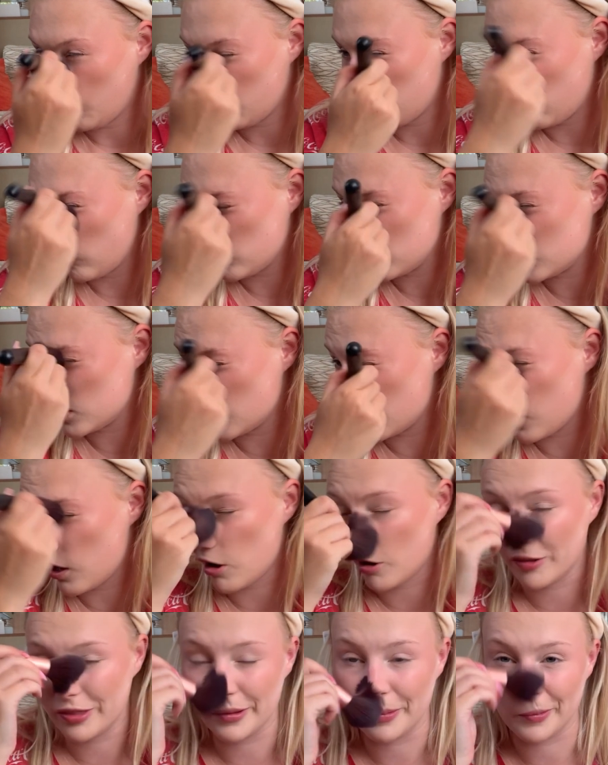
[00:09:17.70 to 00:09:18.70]
focusing it
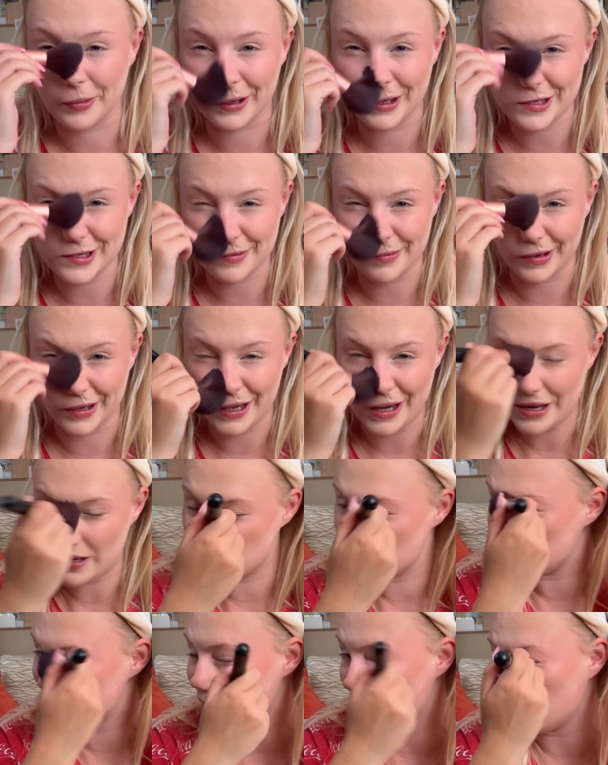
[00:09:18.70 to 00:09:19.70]
on the bridge of my nose
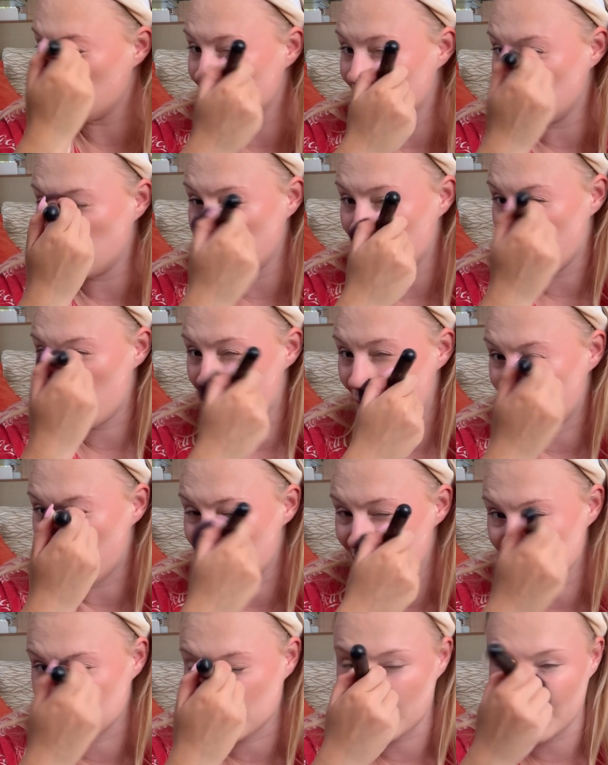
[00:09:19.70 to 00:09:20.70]
instead of the tip of my
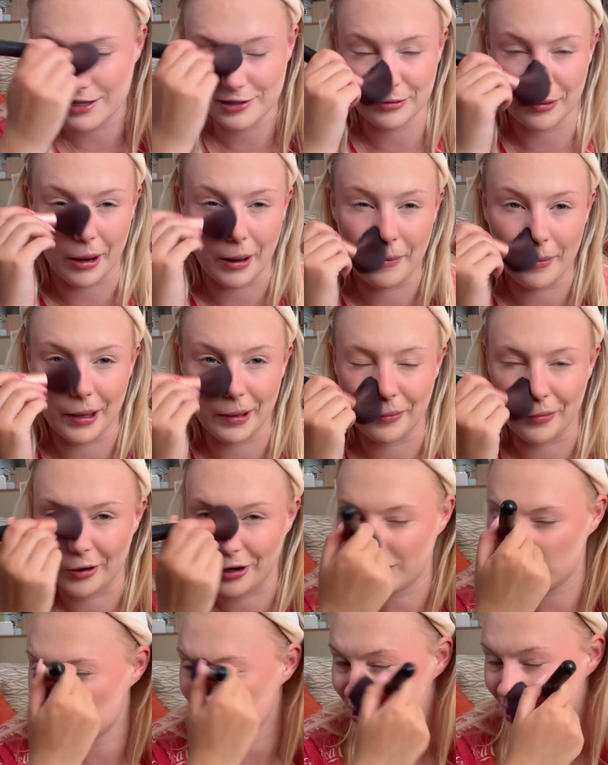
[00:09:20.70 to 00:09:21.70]
nose, but it's quite a big
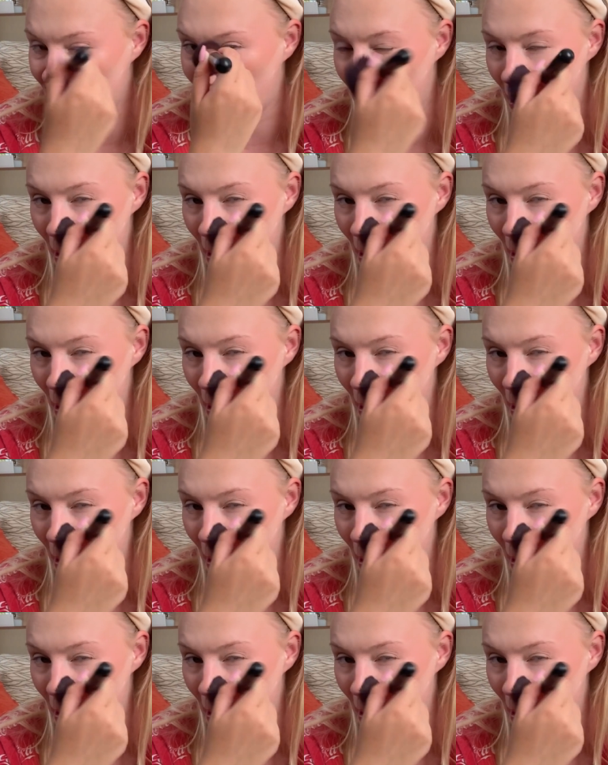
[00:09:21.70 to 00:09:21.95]
brush, so.